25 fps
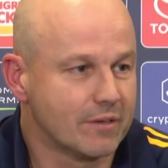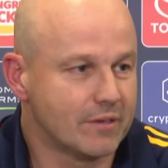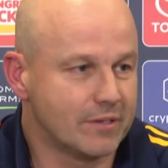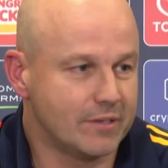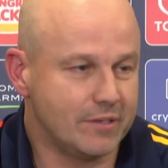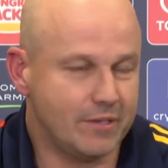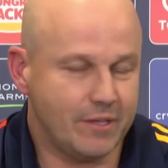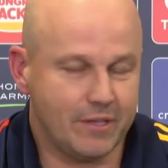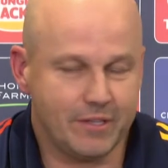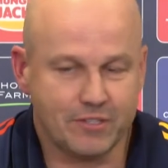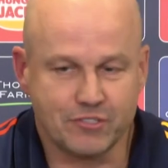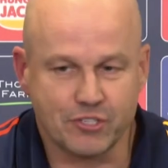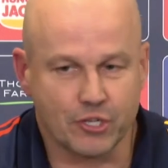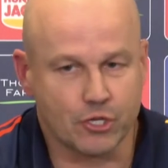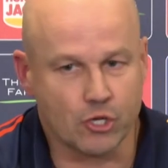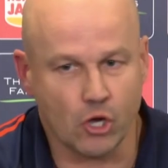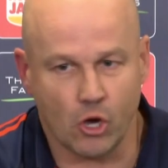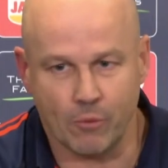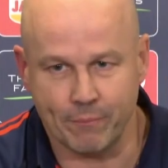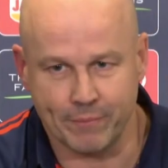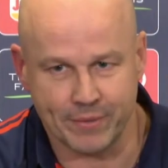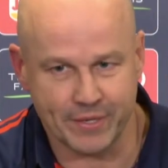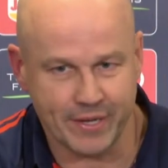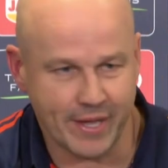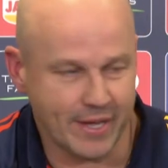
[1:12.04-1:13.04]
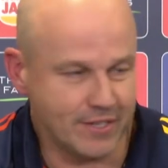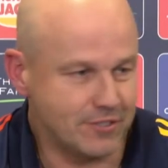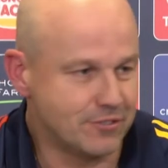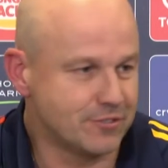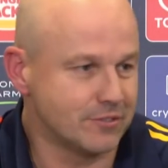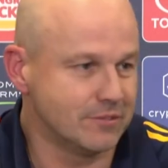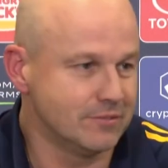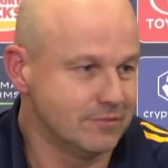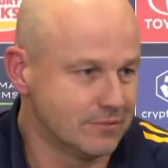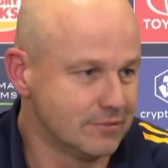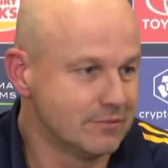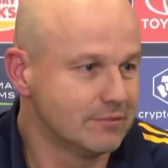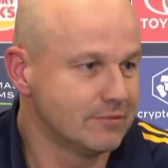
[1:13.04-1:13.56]
It's a
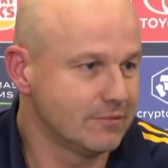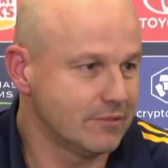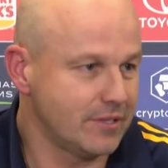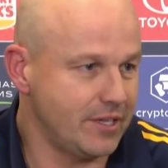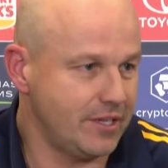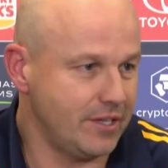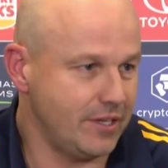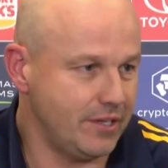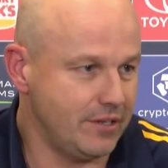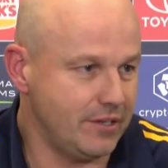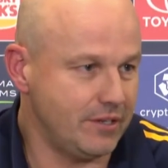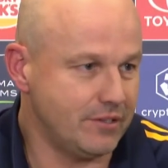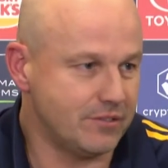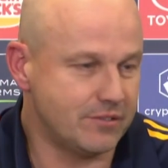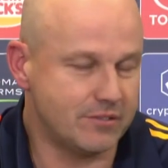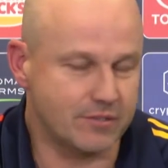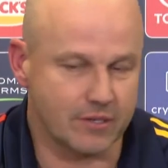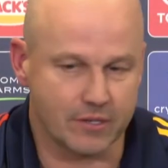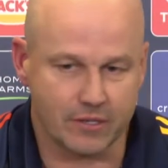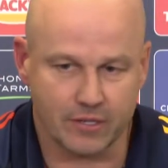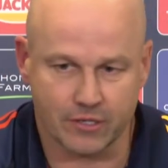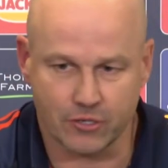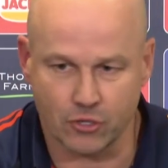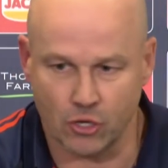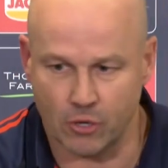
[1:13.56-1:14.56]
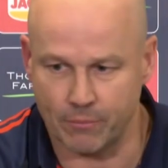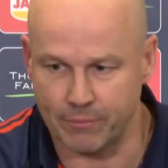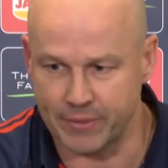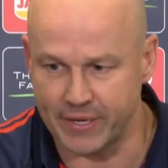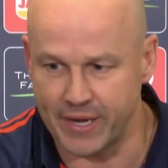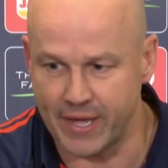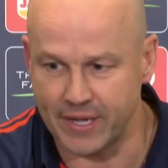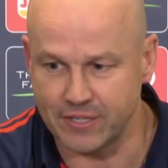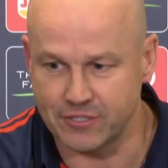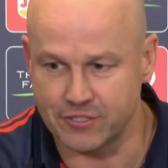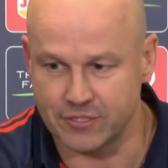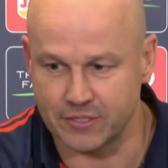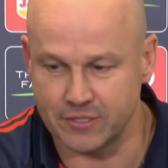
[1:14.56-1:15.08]
combination. It, it is a
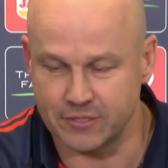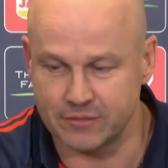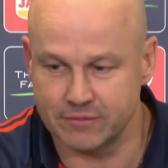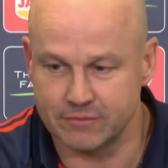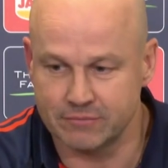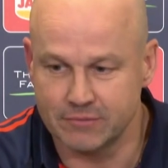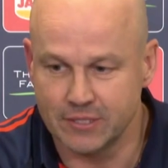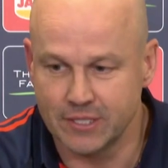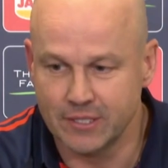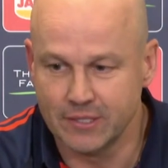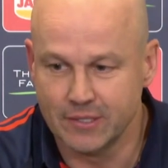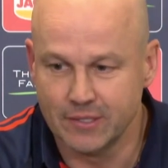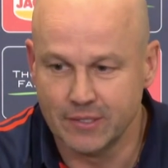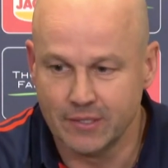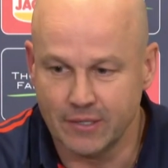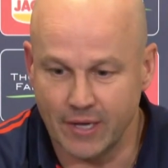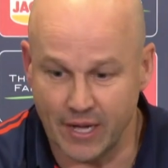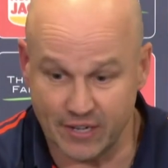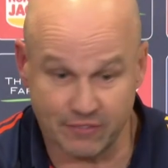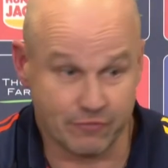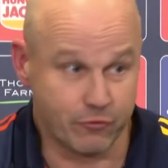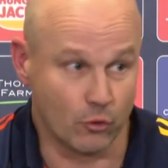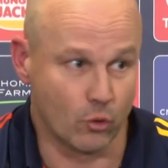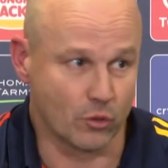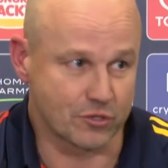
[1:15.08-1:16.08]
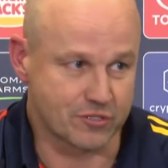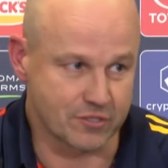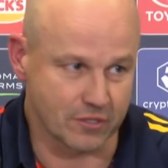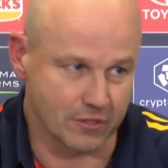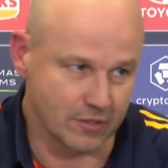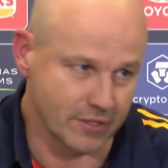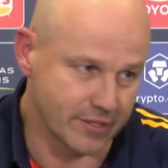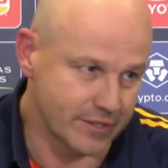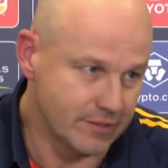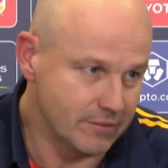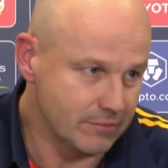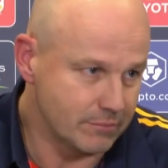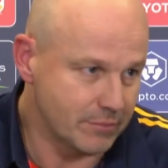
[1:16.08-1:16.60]
combination, and
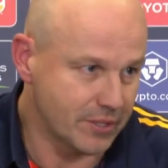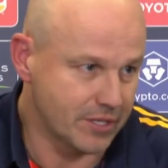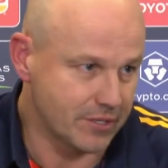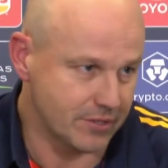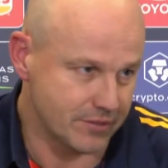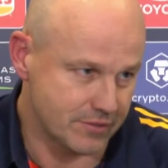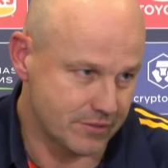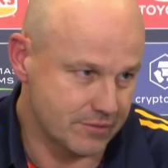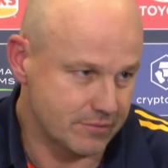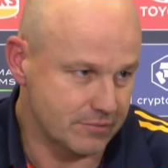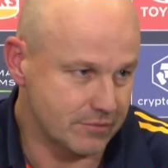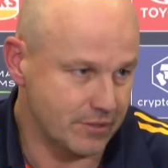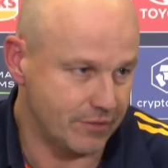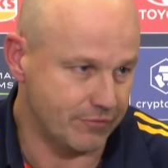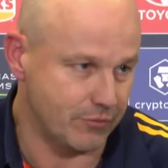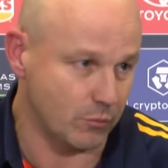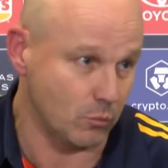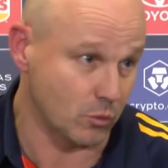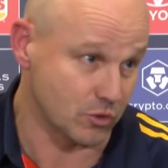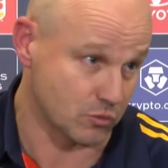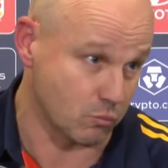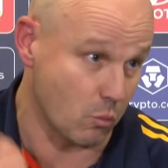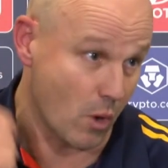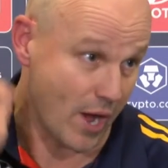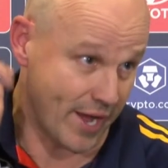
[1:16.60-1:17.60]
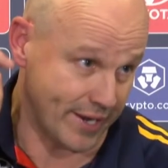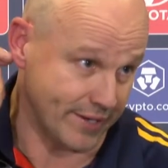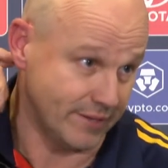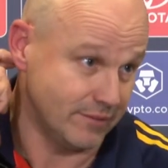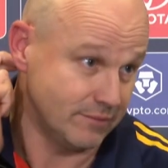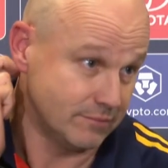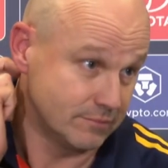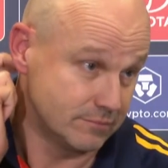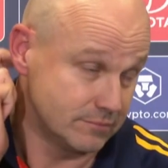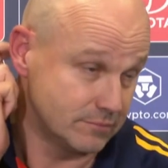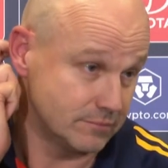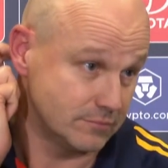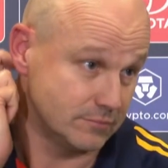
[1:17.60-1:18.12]
unfortunately, because if it was one,
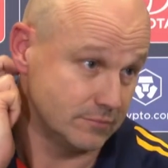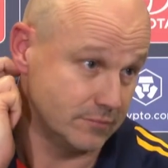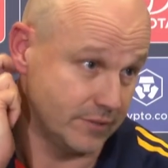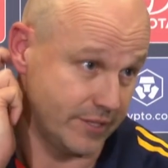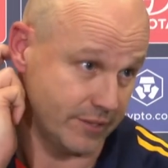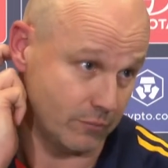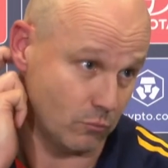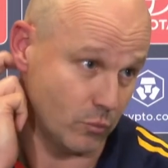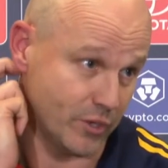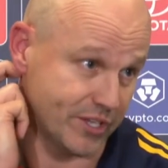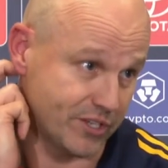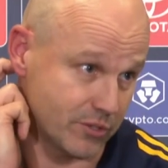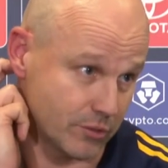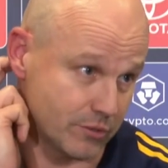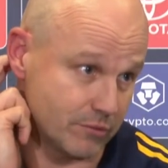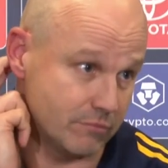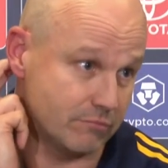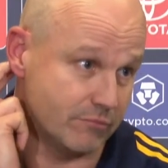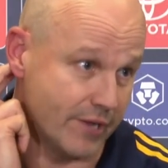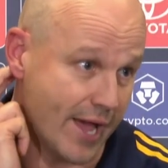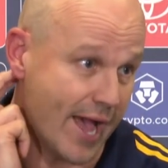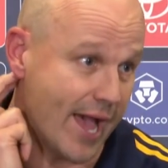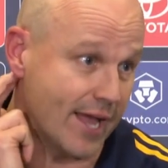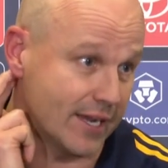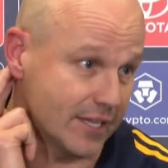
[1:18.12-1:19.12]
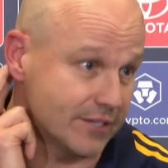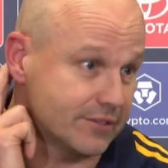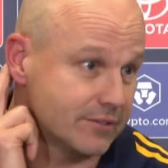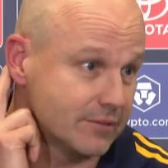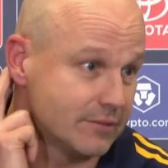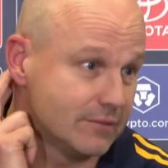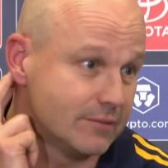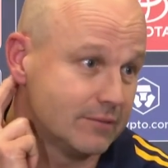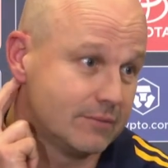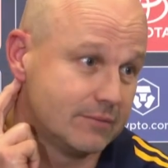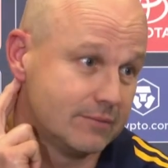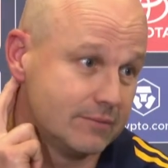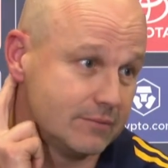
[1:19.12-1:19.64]
then we could nail it.
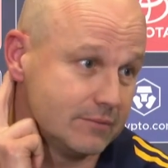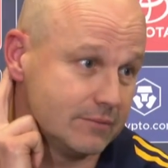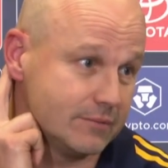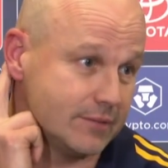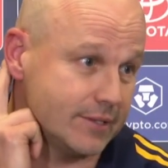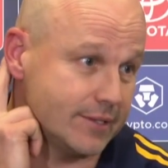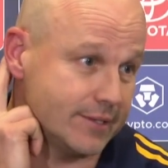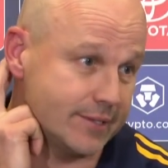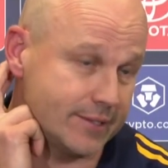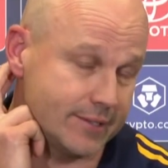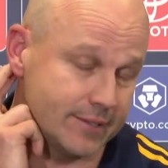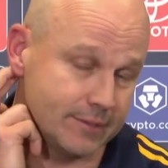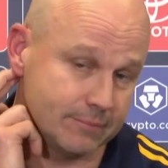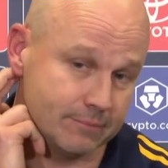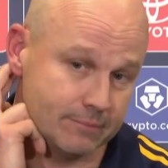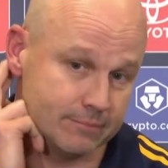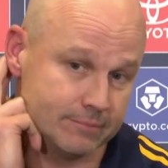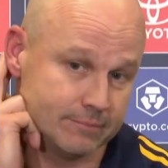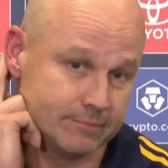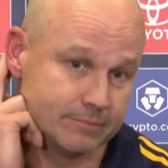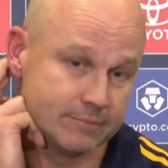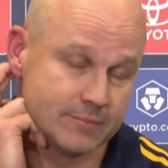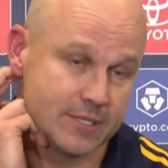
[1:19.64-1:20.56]
Um,